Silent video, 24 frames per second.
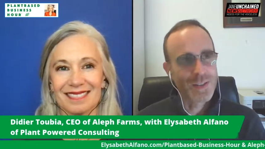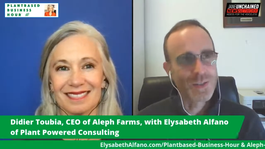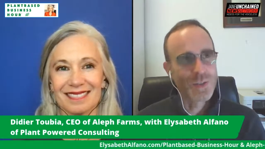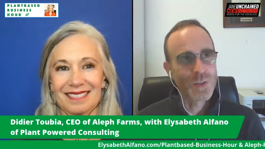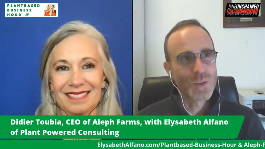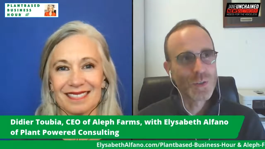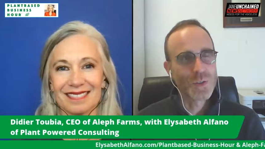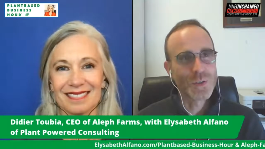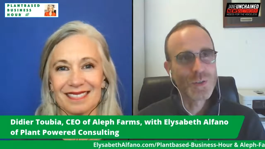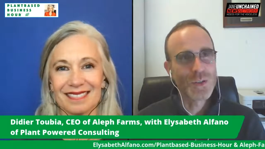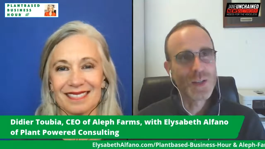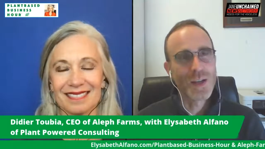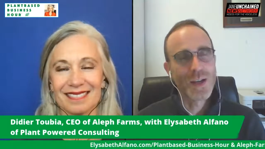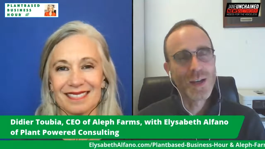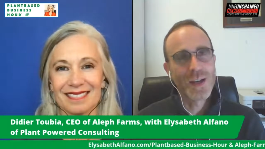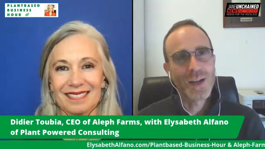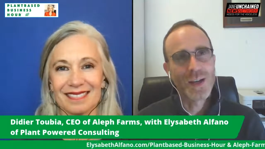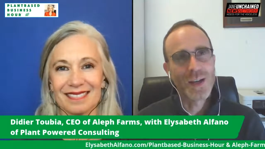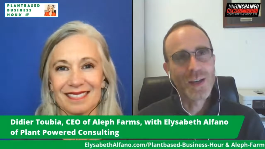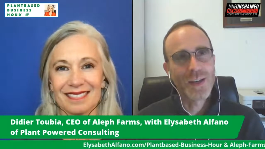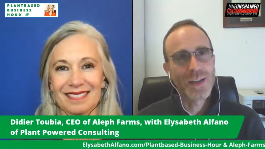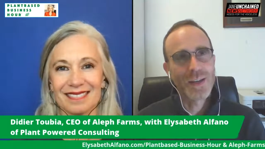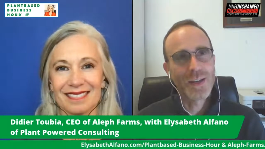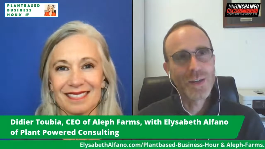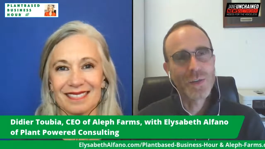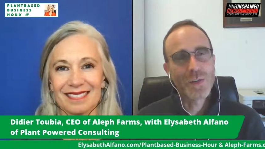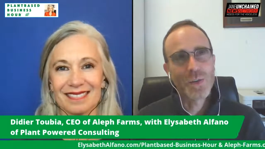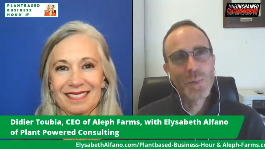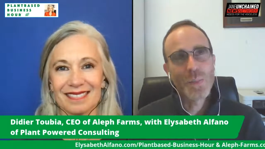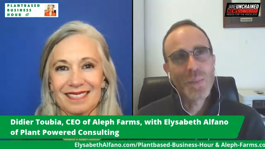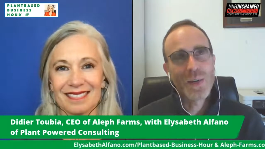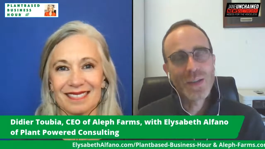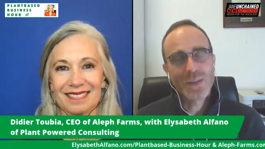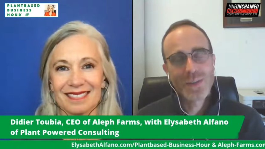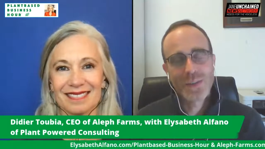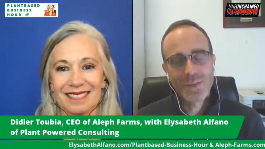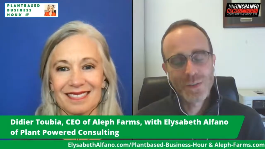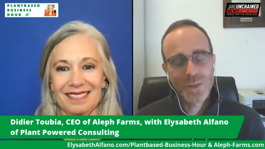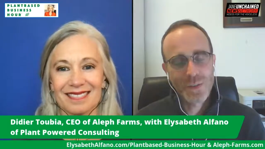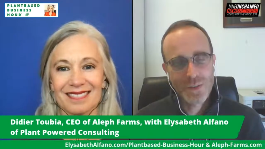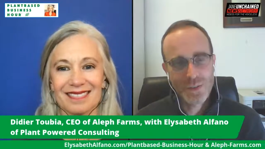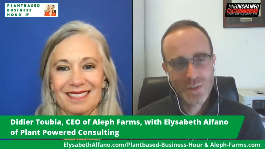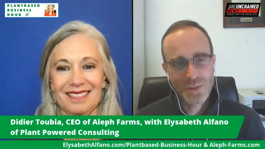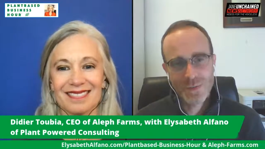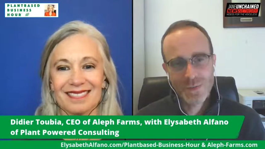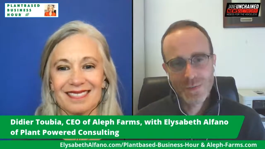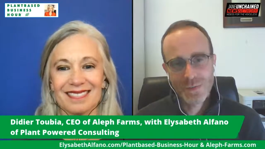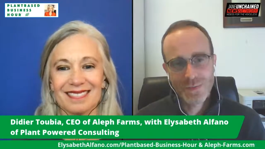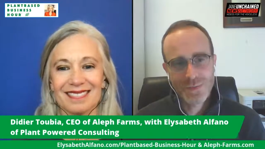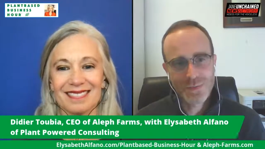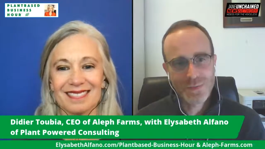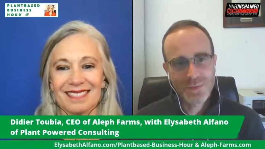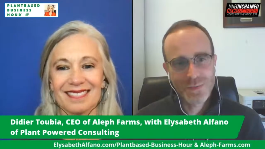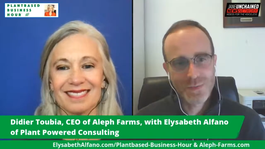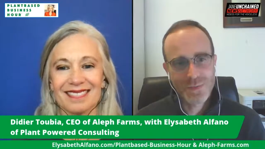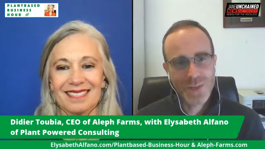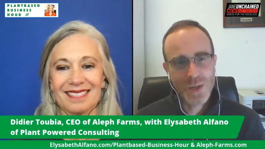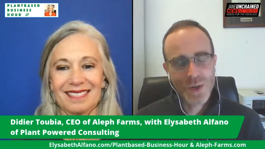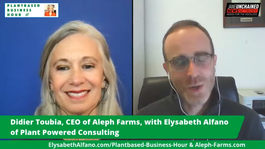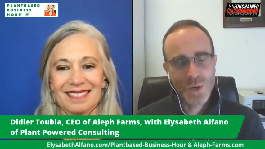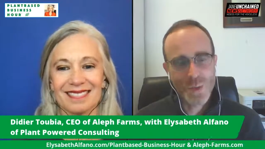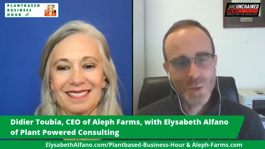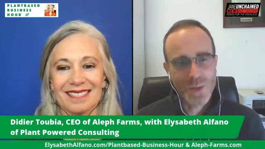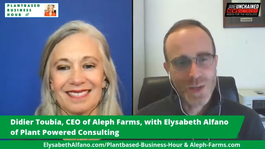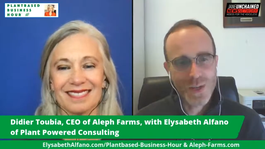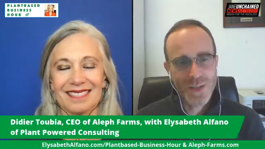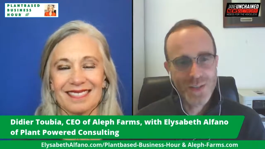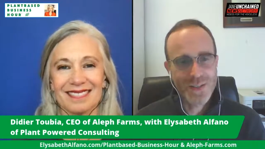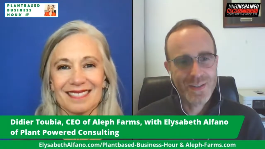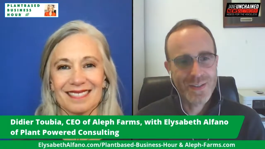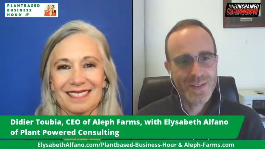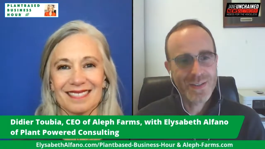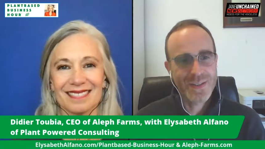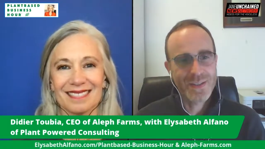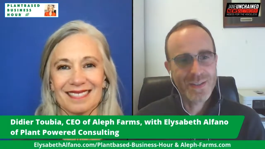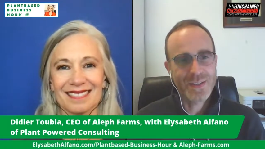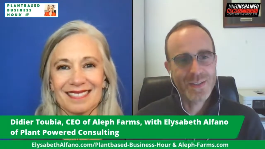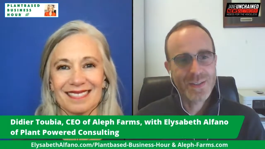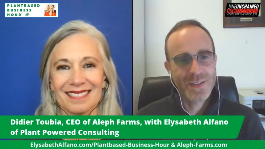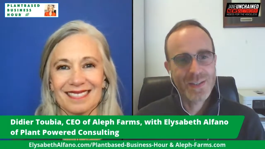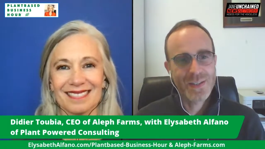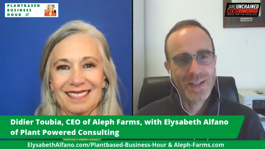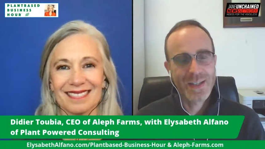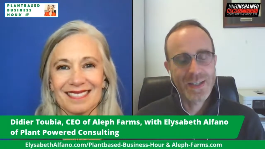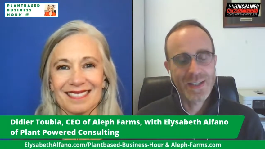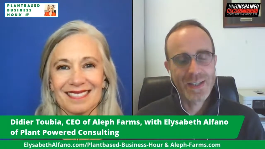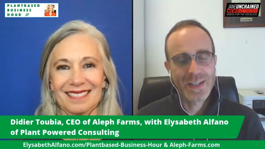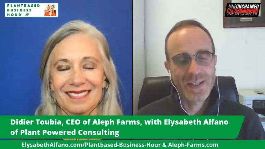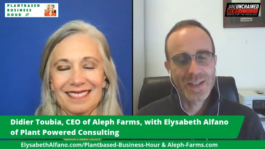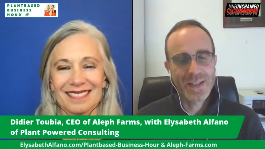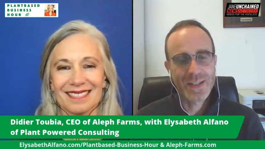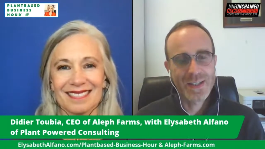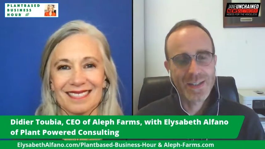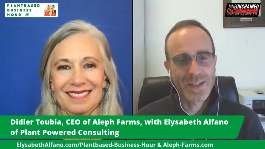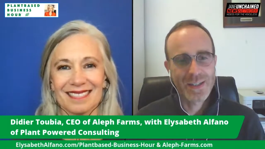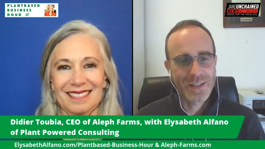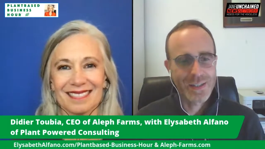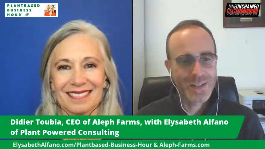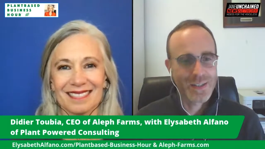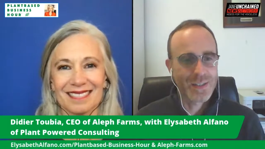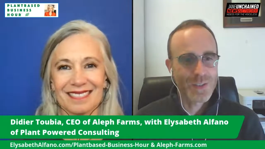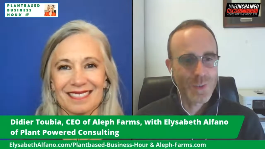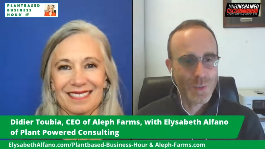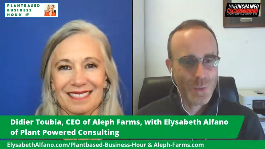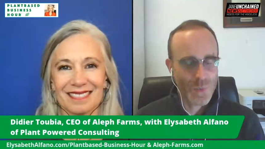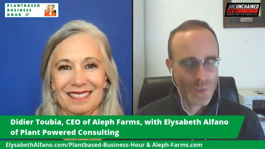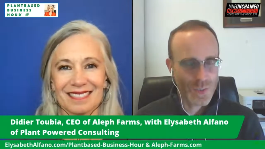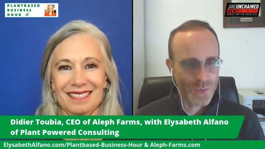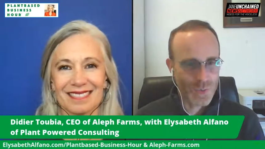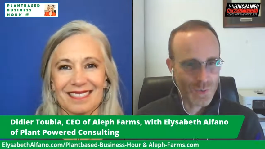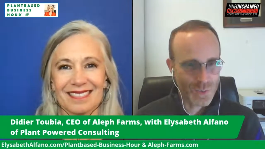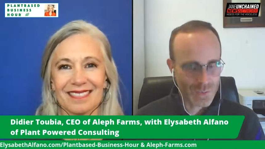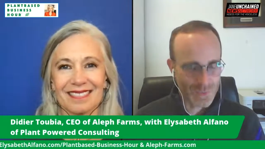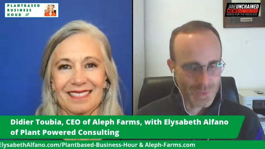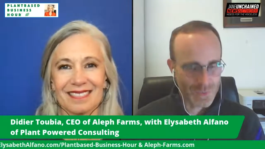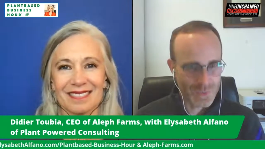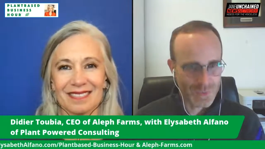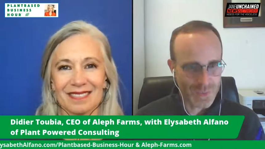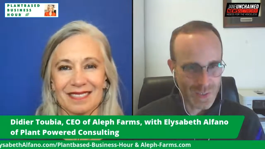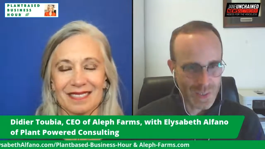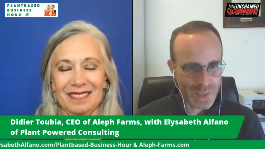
Speaker 1: it, it, you might not always uh, get where you